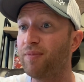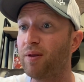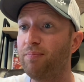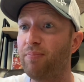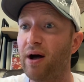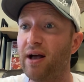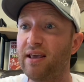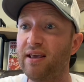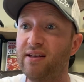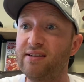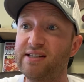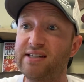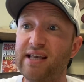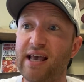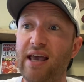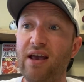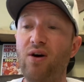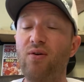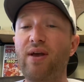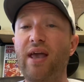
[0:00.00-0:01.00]
But you
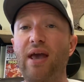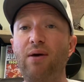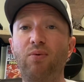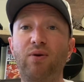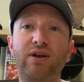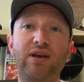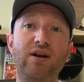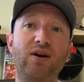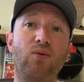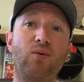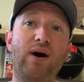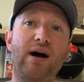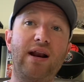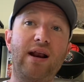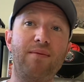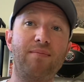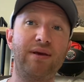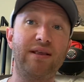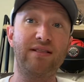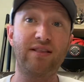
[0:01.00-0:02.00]
say, okay, well, you know what?
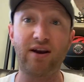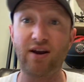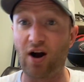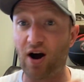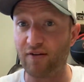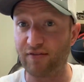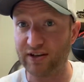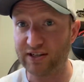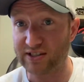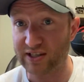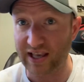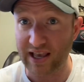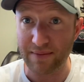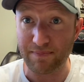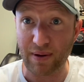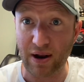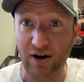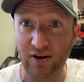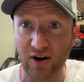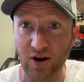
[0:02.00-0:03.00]
I mean, they obviously
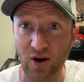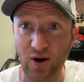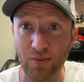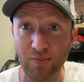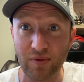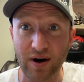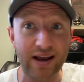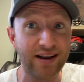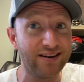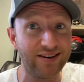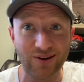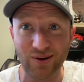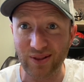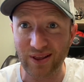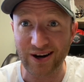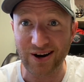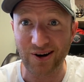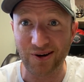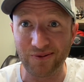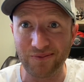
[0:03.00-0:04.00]
hit better at home, right? No,
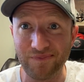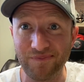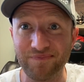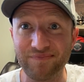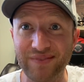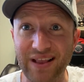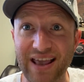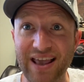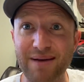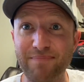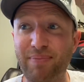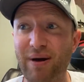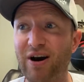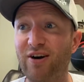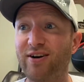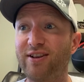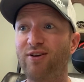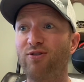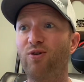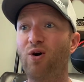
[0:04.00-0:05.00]
they don't. They hit
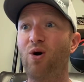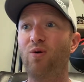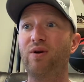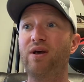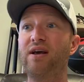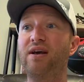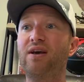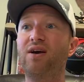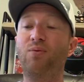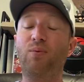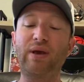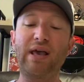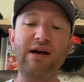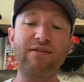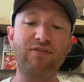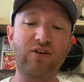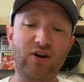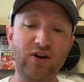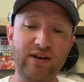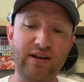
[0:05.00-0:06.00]
better on the road. We
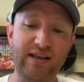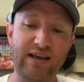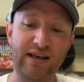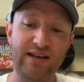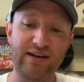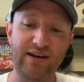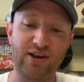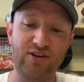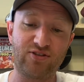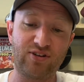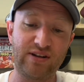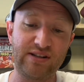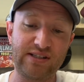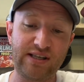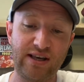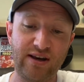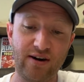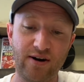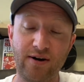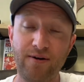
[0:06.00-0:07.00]
have good conditions
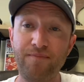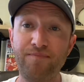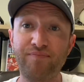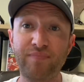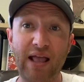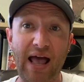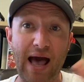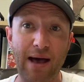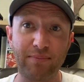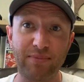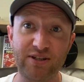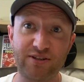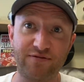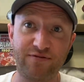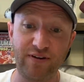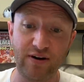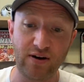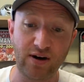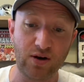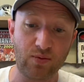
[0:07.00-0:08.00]
here
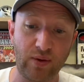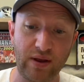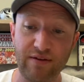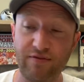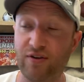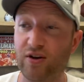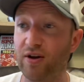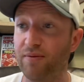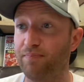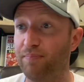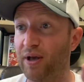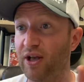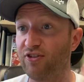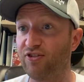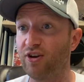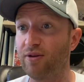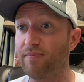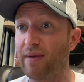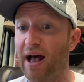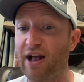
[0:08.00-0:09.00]
atmospheric. We have good
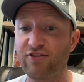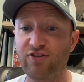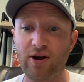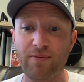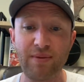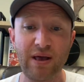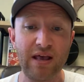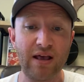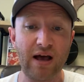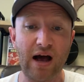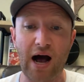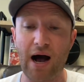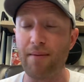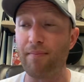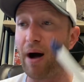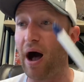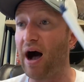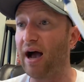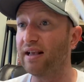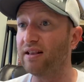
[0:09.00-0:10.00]
pitching matchup.
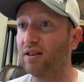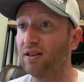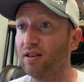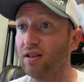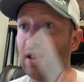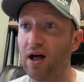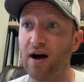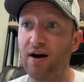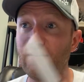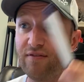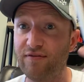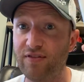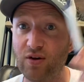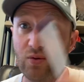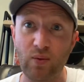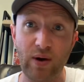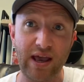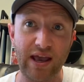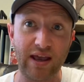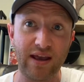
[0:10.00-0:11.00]
Um, I love the
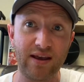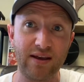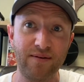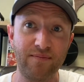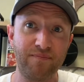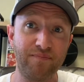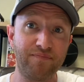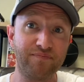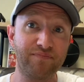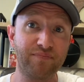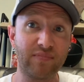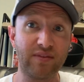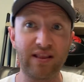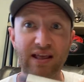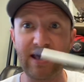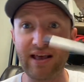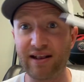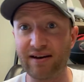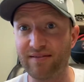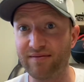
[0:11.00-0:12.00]
way
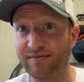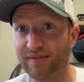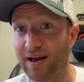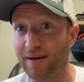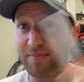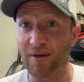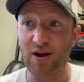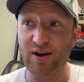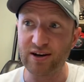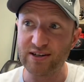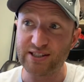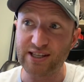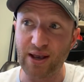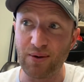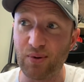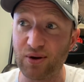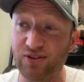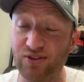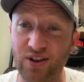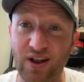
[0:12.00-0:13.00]
that I'm not going to say
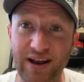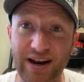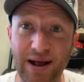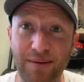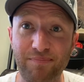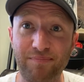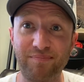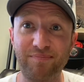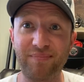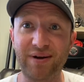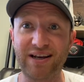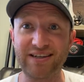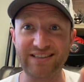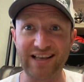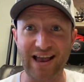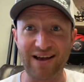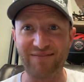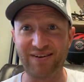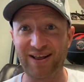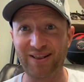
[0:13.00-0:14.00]
which lineup because
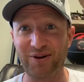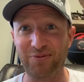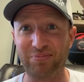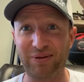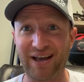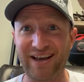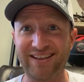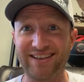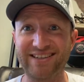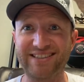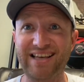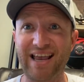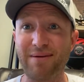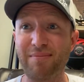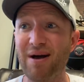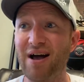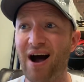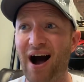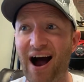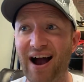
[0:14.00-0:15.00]
I have another play in this
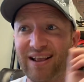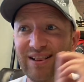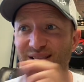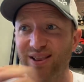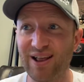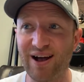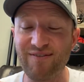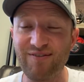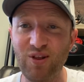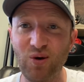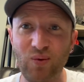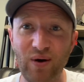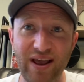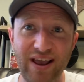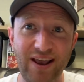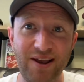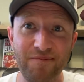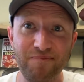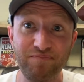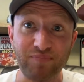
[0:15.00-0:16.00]
game. I love the
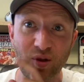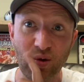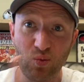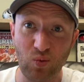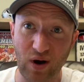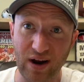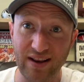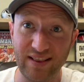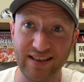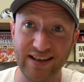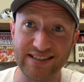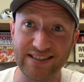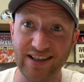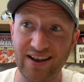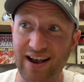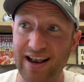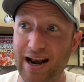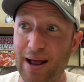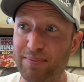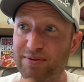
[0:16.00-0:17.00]
way one of these
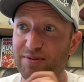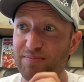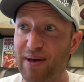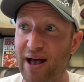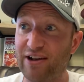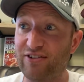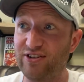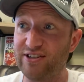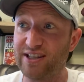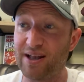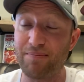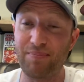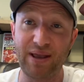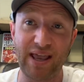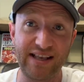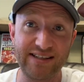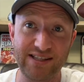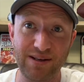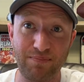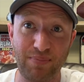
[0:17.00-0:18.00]
lineups matches up
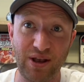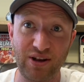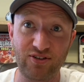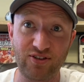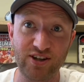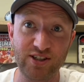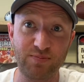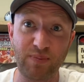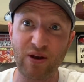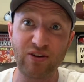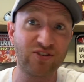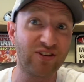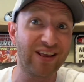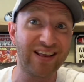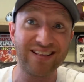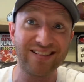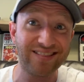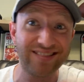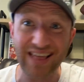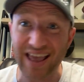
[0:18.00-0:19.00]
against a pitcher,
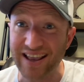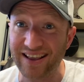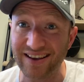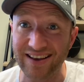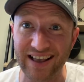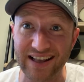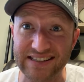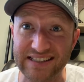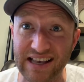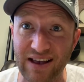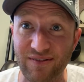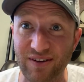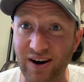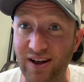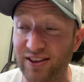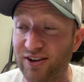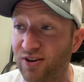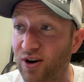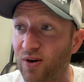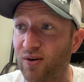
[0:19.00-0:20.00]
especially they could get seven
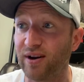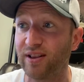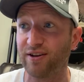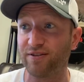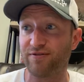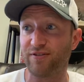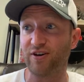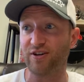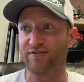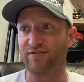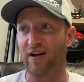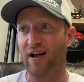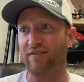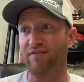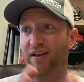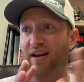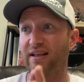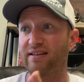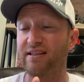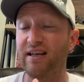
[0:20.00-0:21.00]
on their own in the first
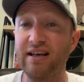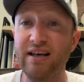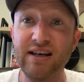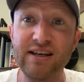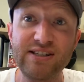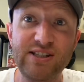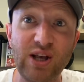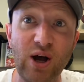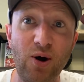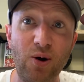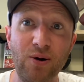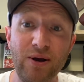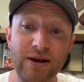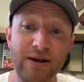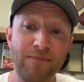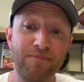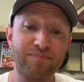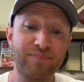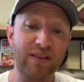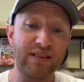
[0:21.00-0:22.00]
five innings. So
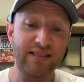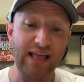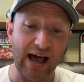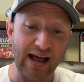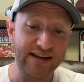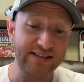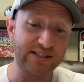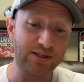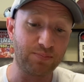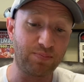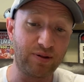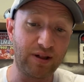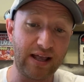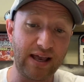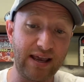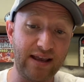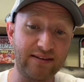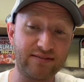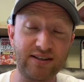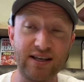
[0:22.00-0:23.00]
that is a
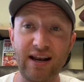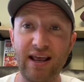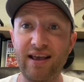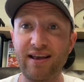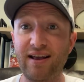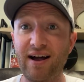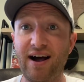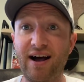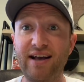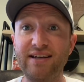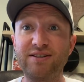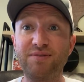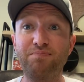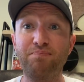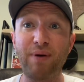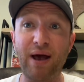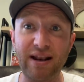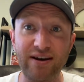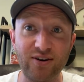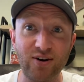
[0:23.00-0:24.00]
play today, guys.
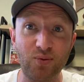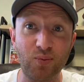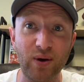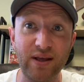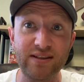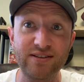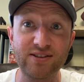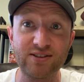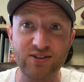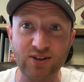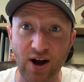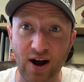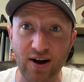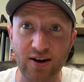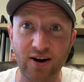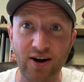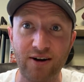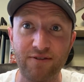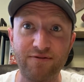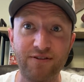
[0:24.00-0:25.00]

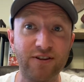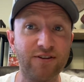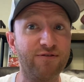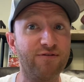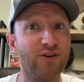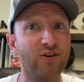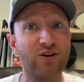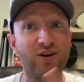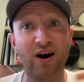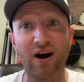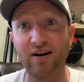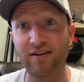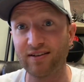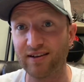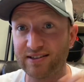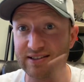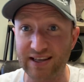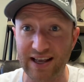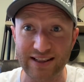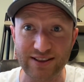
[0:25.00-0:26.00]
Benderwins.com for the full card.
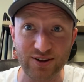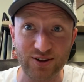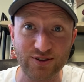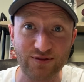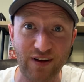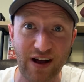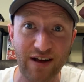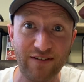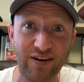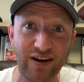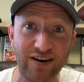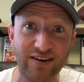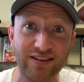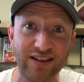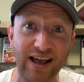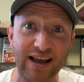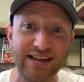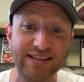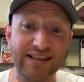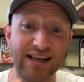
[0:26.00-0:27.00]
Let's get those 500
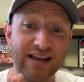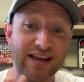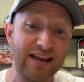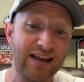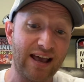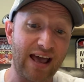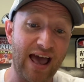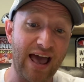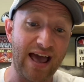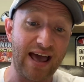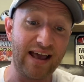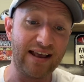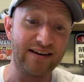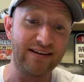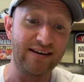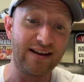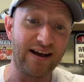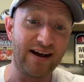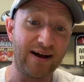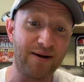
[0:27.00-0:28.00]
likes
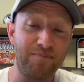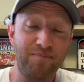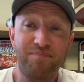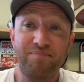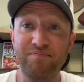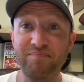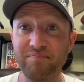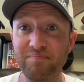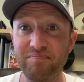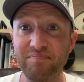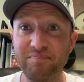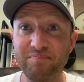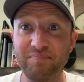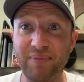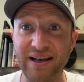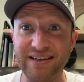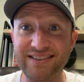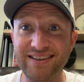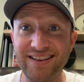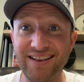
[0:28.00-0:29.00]
and um,
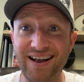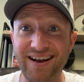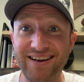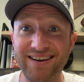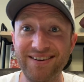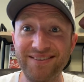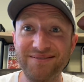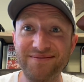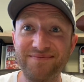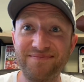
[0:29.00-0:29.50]
best of luck.